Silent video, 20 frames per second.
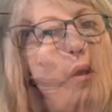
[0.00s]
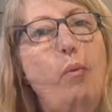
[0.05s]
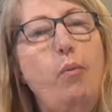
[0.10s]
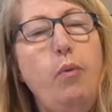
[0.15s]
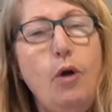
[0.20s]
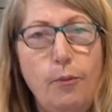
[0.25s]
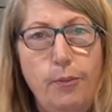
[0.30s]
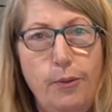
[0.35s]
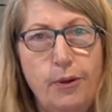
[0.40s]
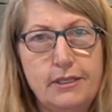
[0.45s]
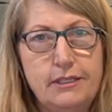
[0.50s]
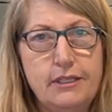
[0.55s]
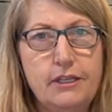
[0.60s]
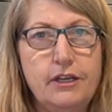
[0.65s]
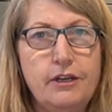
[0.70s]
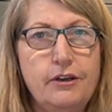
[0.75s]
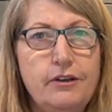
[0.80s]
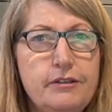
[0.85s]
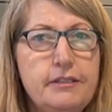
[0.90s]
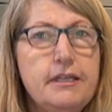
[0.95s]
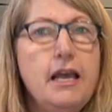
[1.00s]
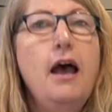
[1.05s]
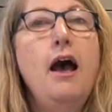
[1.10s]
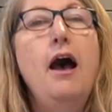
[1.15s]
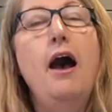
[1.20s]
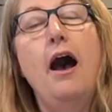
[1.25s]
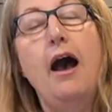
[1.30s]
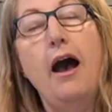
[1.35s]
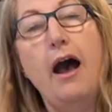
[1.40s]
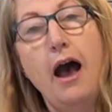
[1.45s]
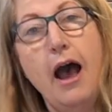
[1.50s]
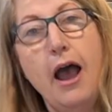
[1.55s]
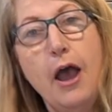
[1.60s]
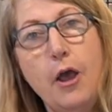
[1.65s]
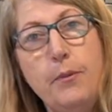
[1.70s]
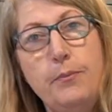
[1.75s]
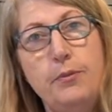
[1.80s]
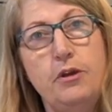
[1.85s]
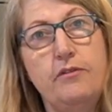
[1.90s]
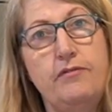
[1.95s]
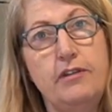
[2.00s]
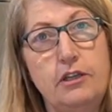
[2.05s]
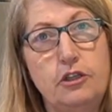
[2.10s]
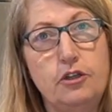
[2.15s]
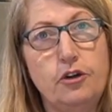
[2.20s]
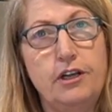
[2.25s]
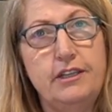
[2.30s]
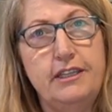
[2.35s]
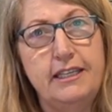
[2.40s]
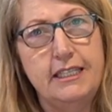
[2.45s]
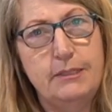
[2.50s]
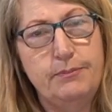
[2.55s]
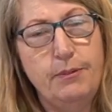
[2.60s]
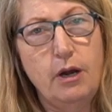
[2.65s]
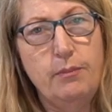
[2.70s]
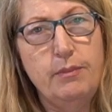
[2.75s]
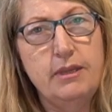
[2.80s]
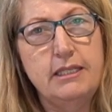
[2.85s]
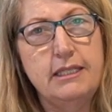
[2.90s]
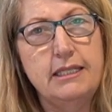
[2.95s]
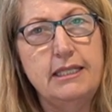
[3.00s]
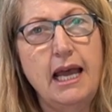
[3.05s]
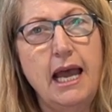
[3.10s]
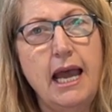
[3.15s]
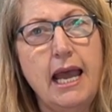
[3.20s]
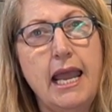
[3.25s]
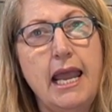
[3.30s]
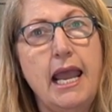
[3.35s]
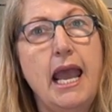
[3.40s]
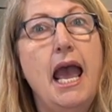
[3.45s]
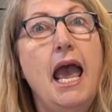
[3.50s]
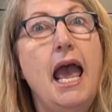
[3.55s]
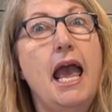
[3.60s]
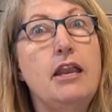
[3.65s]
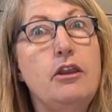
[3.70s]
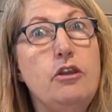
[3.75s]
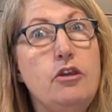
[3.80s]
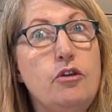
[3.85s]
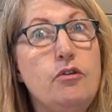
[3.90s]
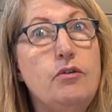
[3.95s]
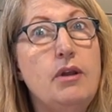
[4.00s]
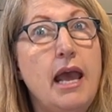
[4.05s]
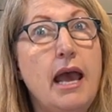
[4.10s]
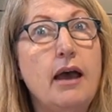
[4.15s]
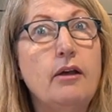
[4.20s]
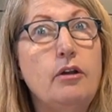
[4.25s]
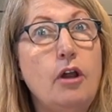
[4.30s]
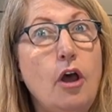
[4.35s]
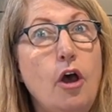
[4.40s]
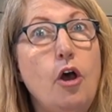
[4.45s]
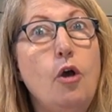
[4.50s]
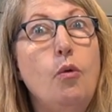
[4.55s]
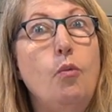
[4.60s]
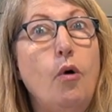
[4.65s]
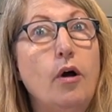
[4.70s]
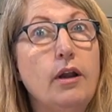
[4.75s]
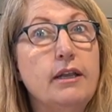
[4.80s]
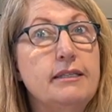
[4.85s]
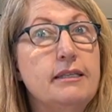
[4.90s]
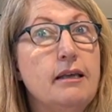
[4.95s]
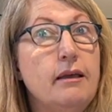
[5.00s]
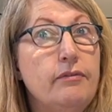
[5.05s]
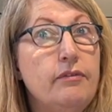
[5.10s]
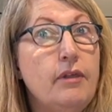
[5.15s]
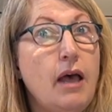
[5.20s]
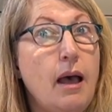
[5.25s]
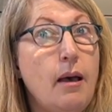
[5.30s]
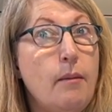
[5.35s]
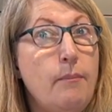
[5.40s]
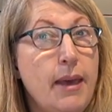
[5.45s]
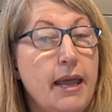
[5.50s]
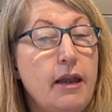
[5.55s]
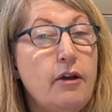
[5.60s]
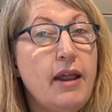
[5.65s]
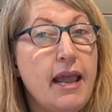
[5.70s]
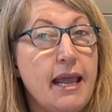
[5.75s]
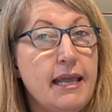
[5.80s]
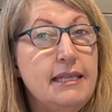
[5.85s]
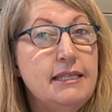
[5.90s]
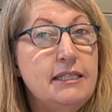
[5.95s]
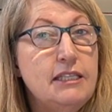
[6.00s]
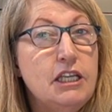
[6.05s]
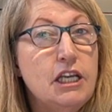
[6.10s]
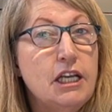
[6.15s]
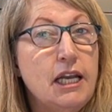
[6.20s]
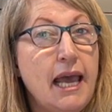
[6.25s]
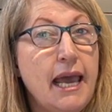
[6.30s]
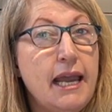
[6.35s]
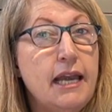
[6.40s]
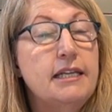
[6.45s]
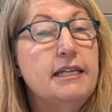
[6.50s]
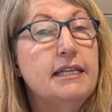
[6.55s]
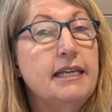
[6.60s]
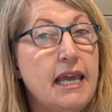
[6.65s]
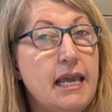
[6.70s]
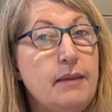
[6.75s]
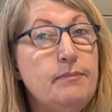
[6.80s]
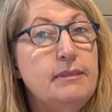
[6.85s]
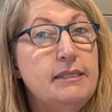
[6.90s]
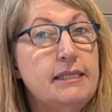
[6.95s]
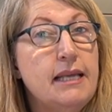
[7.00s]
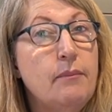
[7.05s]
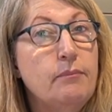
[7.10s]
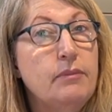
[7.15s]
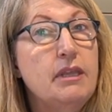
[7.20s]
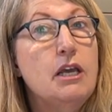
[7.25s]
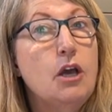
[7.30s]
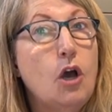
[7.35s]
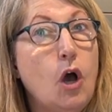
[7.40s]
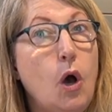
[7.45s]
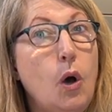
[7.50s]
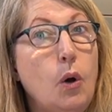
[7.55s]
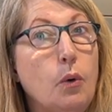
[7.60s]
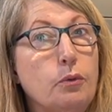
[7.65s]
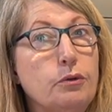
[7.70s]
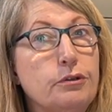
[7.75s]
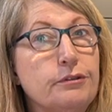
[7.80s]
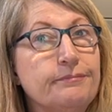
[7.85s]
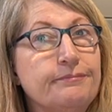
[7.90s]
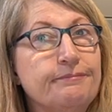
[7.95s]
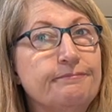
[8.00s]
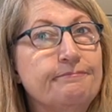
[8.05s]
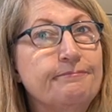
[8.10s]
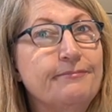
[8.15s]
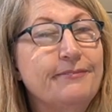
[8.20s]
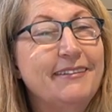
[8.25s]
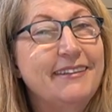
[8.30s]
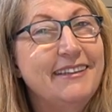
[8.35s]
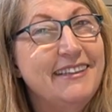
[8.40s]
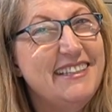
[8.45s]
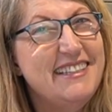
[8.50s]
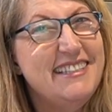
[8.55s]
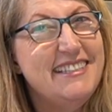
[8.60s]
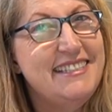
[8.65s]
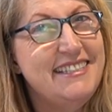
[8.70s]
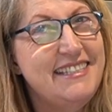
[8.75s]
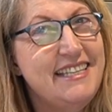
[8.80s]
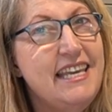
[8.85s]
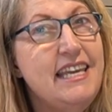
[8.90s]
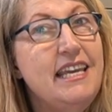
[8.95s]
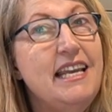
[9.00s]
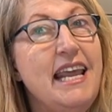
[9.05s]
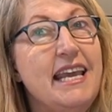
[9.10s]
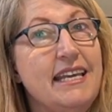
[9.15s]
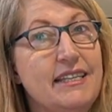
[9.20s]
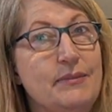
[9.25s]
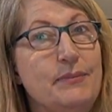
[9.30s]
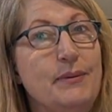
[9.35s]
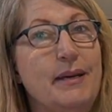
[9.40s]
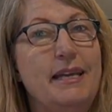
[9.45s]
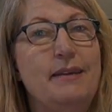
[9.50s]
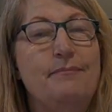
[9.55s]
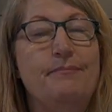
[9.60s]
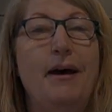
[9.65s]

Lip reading: Well, boys and girls, I hope you've enjoyed the experiment today, and you now know what is a better insulator to keep something cold. See you next week.